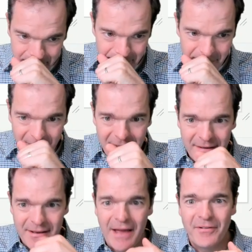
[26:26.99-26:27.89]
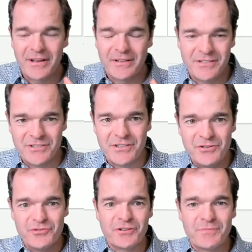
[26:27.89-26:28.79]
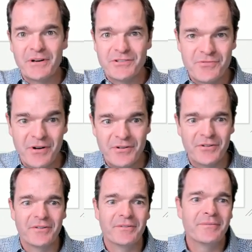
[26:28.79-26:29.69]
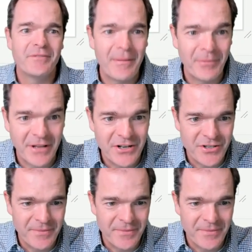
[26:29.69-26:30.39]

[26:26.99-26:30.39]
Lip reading: to have a consistent user experience throughout your application.